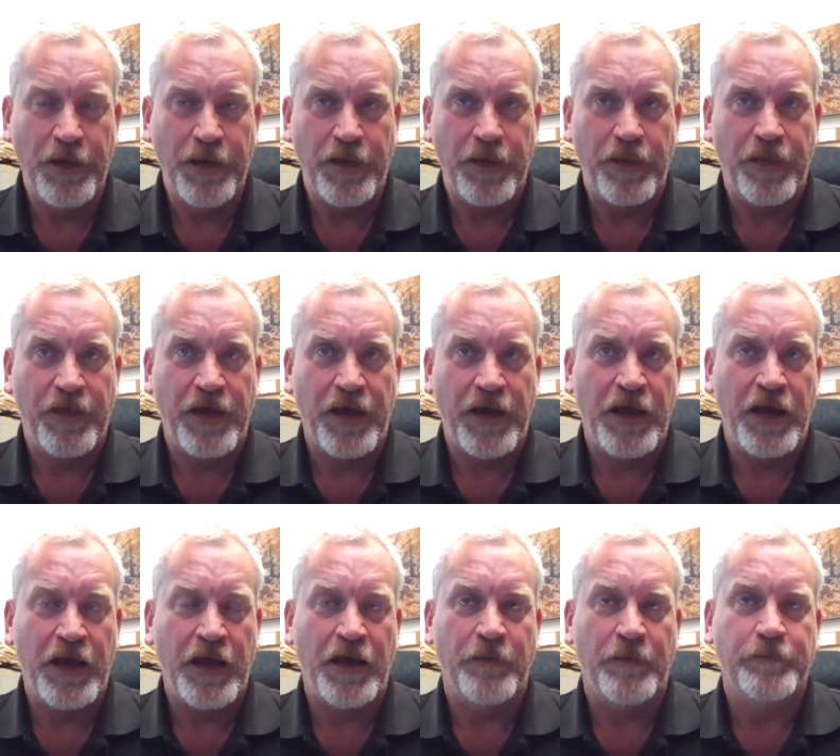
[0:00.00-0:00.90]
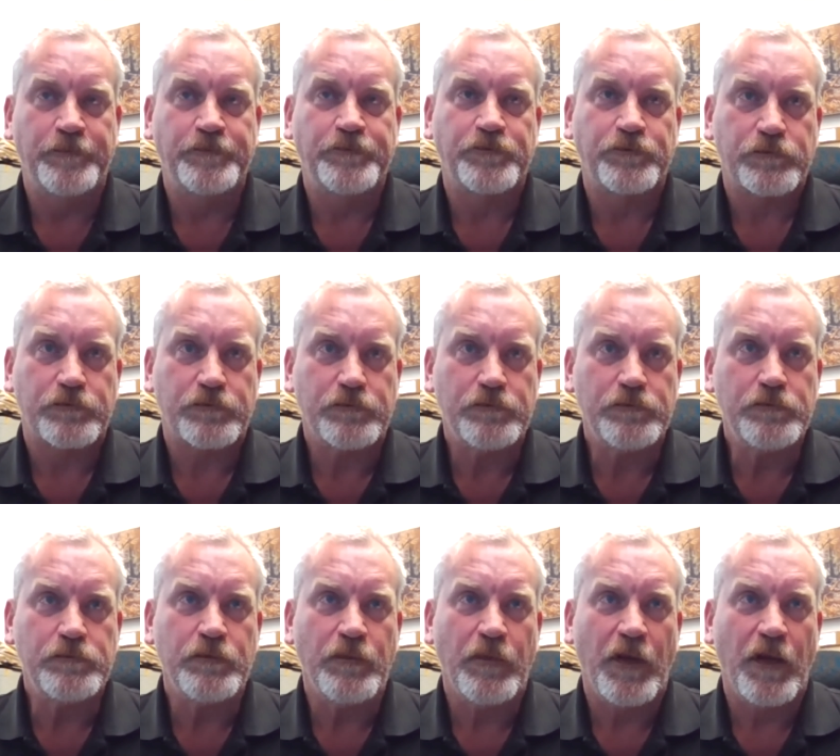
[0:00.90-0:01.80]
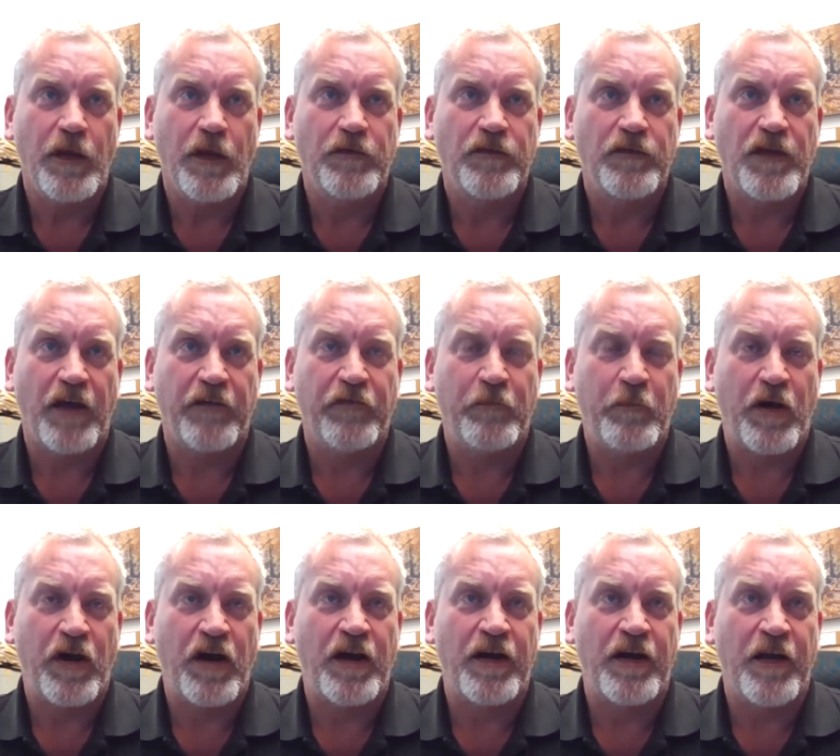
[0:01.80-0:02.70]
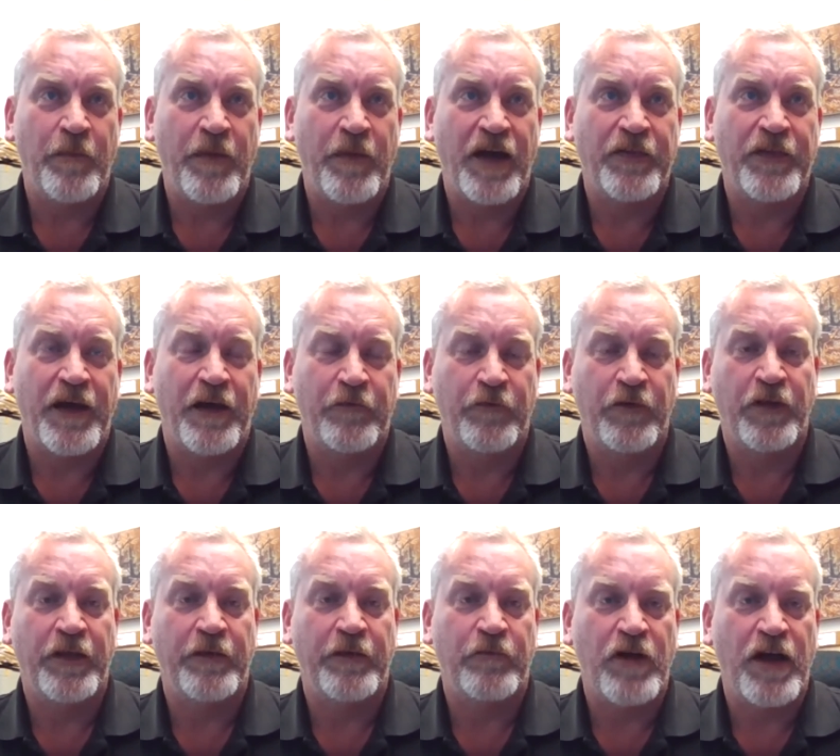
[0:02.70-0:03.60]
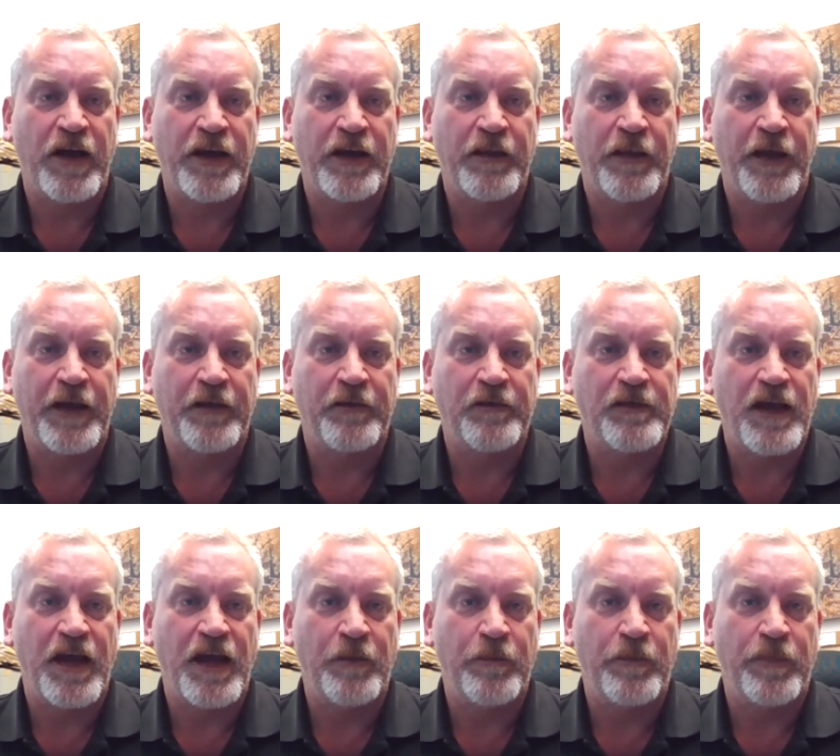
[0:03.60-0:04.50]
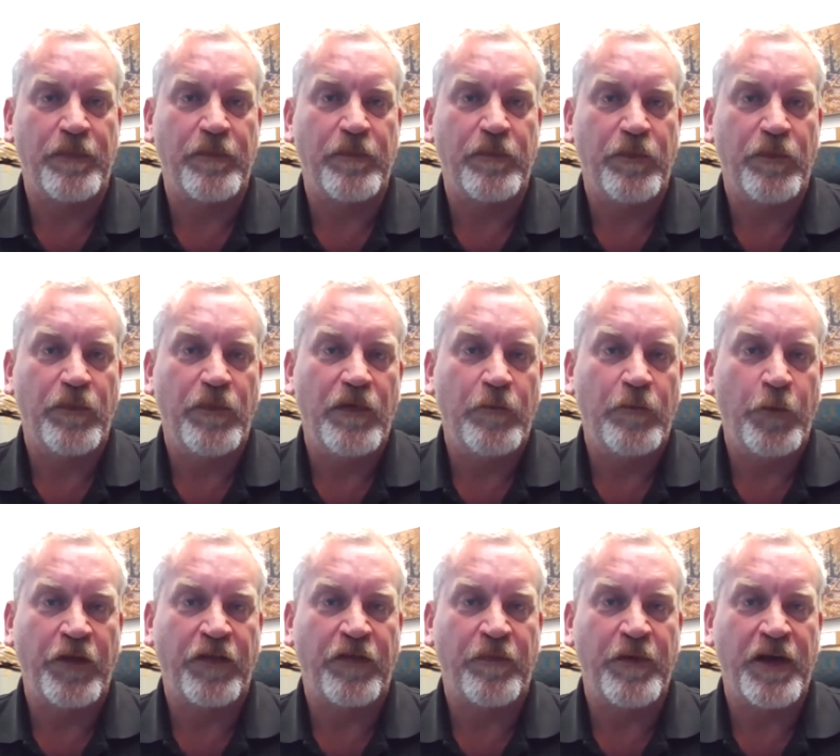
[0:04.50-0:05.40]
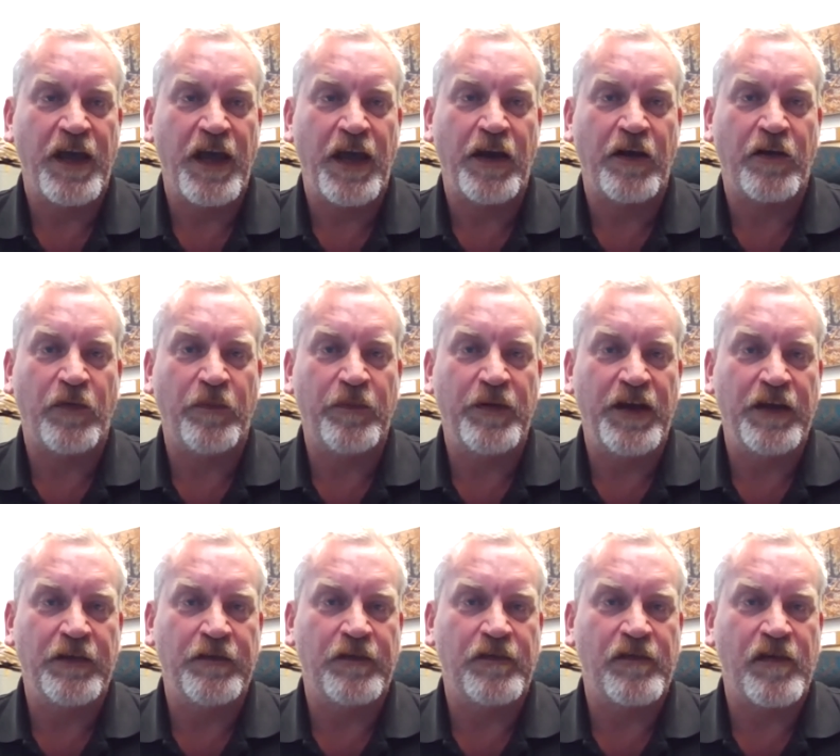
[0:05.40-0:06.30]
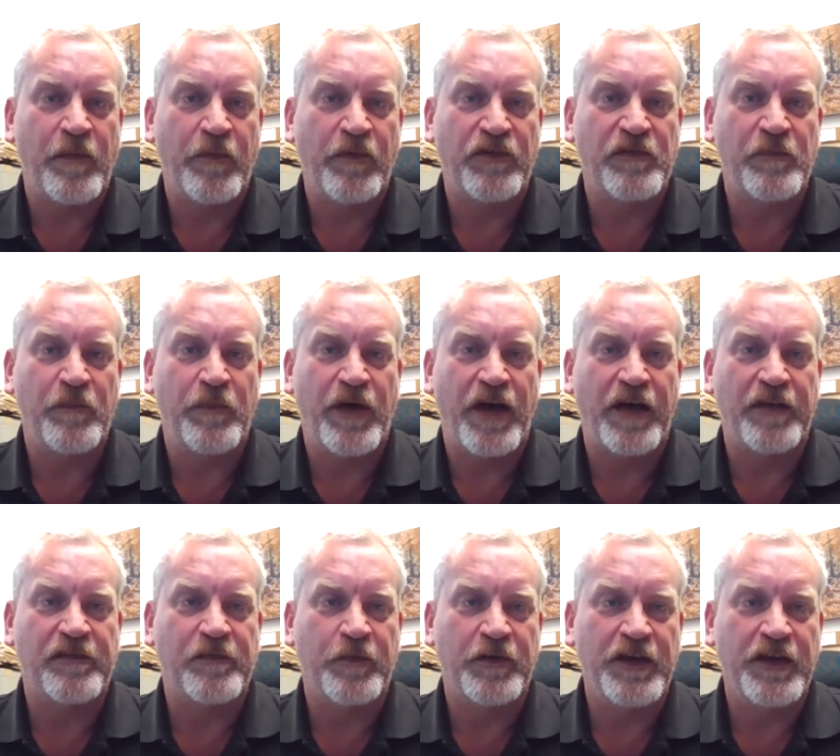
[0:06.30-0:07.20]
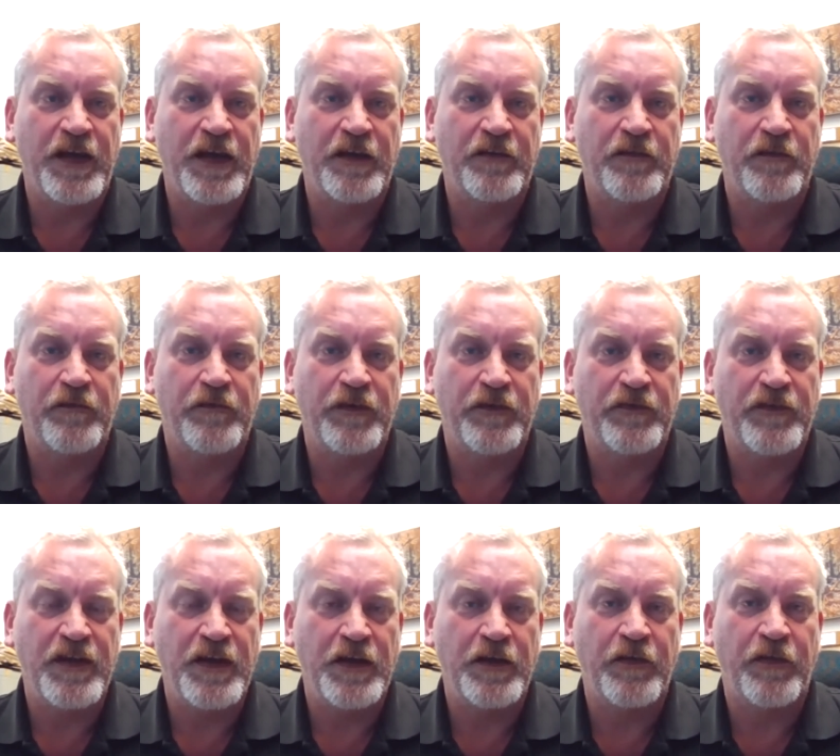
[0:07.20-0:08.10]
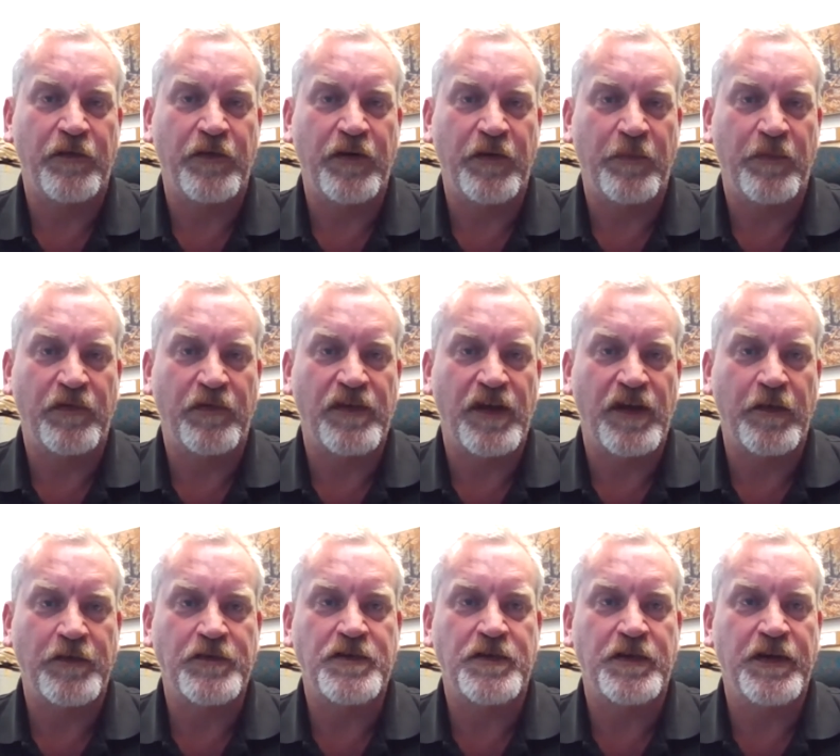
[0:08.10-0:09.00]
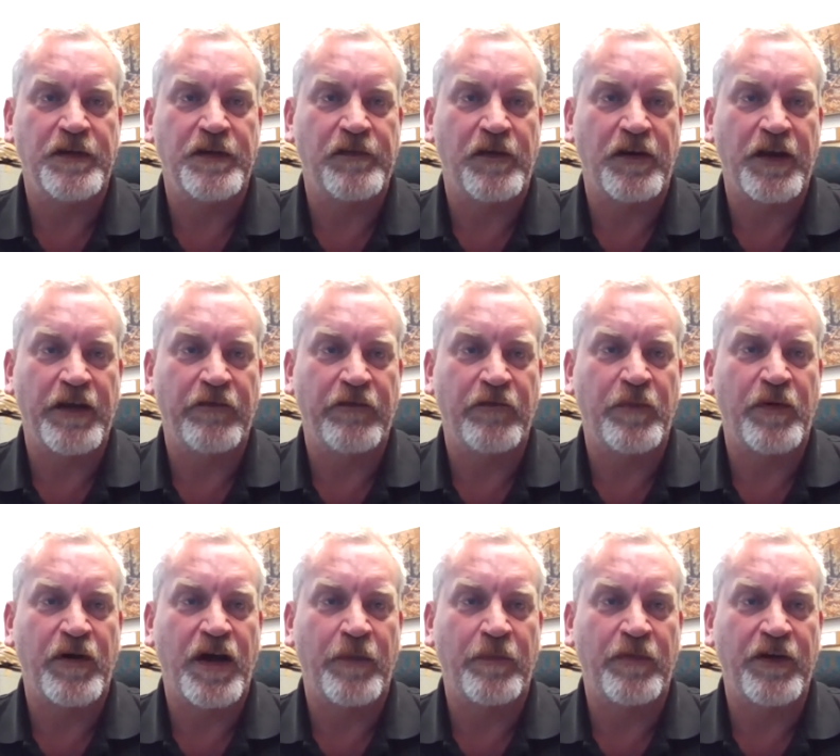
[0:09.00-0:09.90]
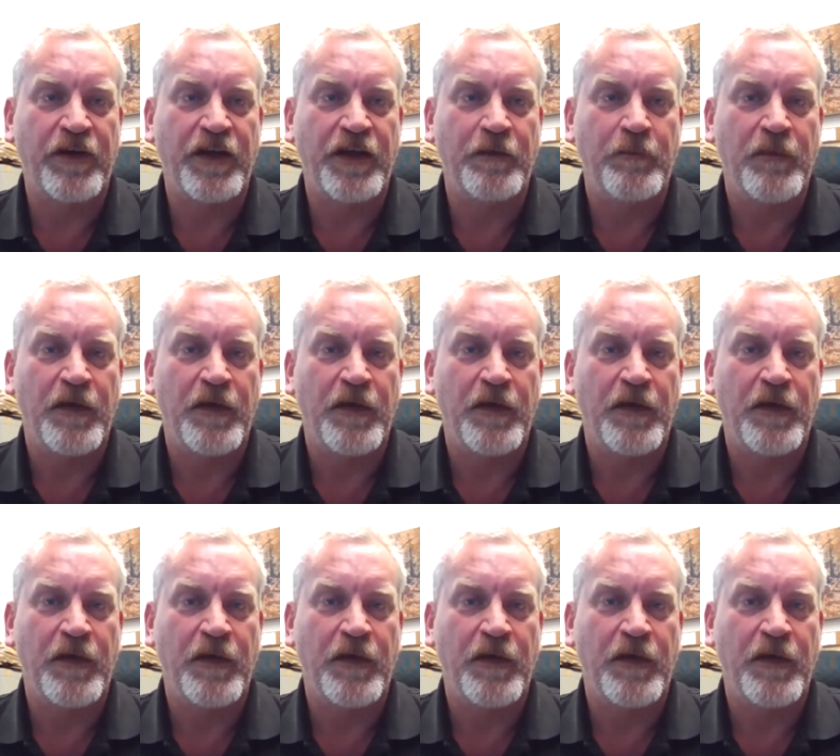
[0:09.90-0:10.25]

The tough part about that really rugged landscape, with mechanical means, it's almost impossible to get to 15 to 30% of the trees on a given property.